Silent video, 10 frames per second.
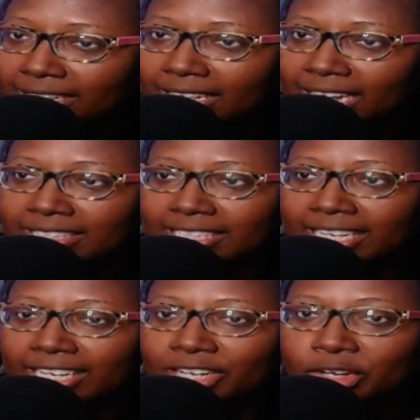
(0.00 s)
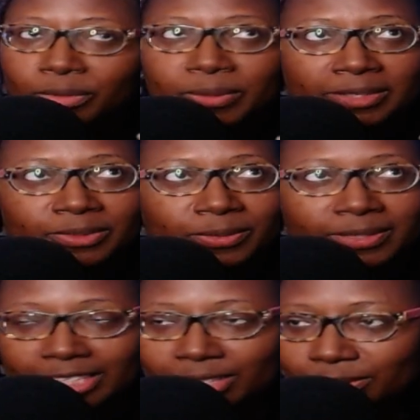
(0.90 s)
It's like he knew what he was
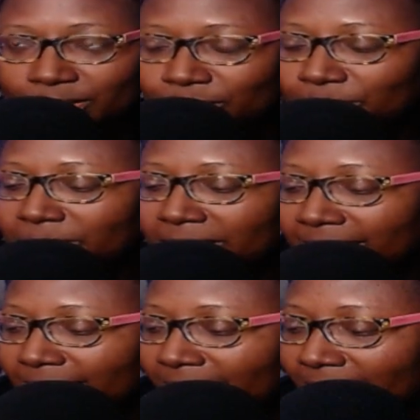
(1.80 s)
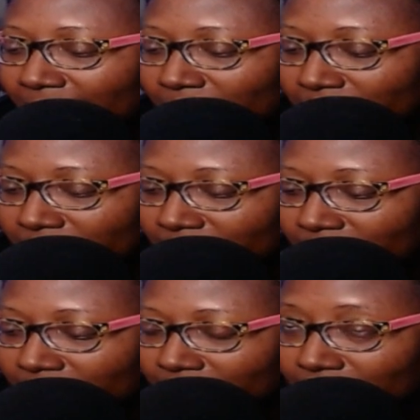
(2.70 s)
going to go do, but
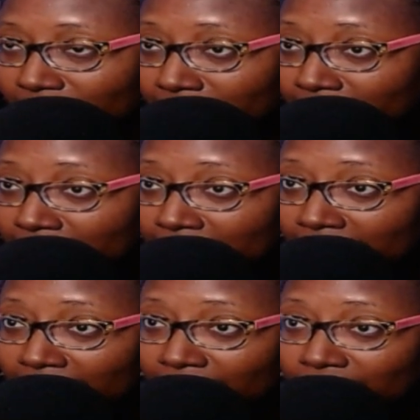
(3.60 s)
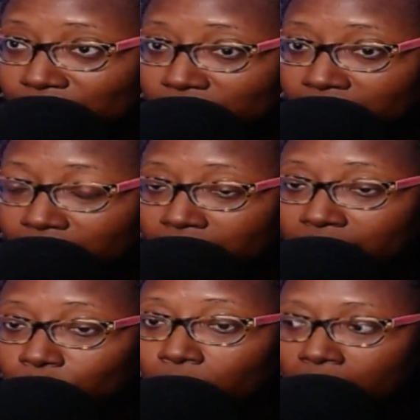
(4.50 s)

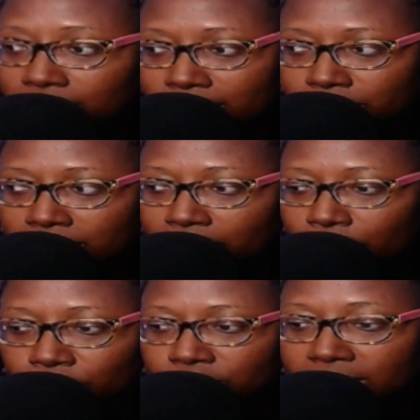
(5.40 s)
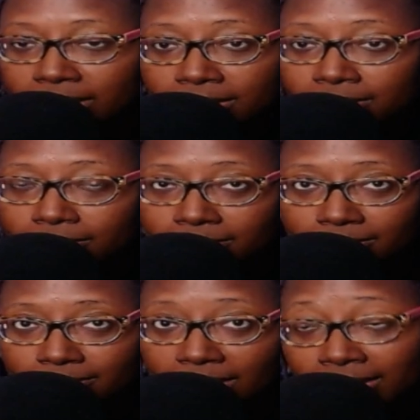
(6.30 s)
Ji-hyuk walks into the ocean and
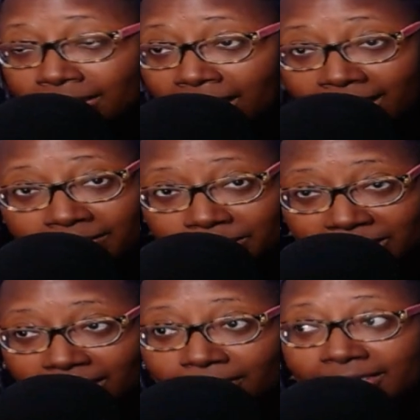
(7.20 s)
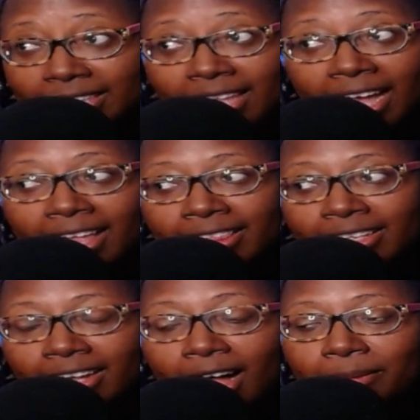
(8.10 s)
unalives himself. And that in
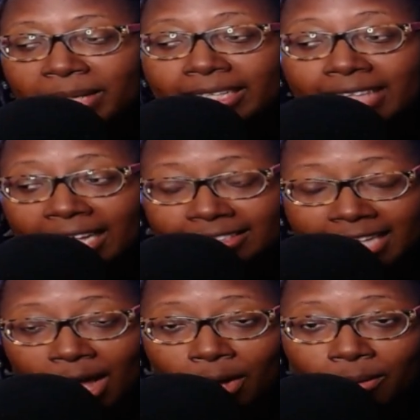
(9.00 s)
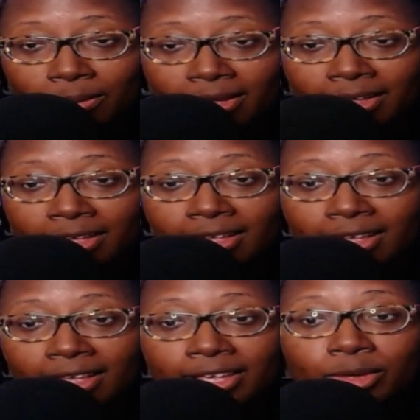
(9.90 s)
the comic, that's how
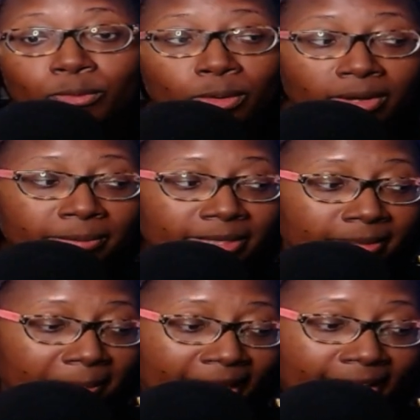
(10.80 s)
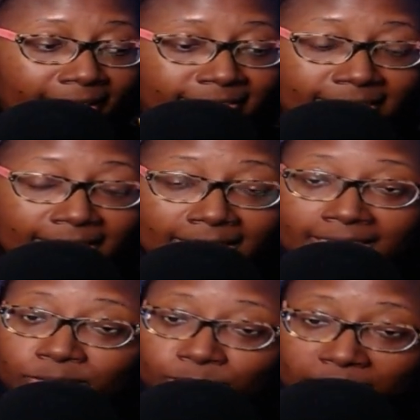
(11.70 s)
he woke up in the past. And
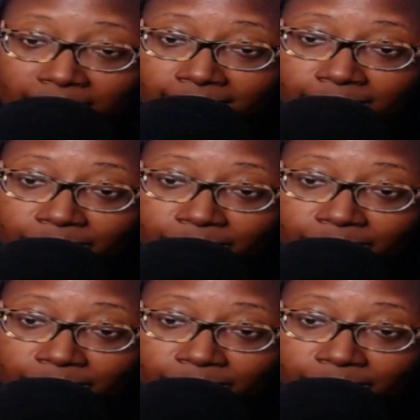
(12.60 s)
this one,